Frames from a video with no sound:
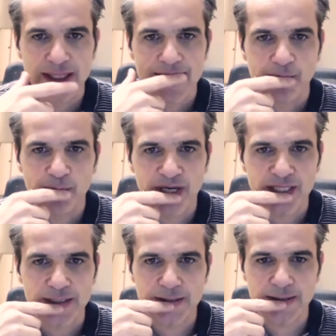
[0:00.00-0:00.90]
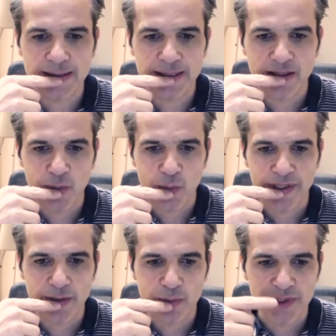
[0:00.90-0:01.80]
But the
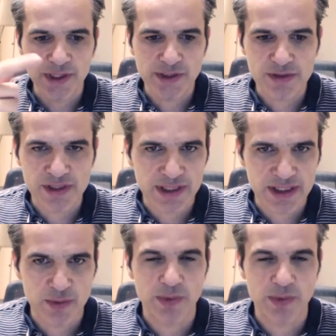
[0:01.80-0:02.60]
way we're using is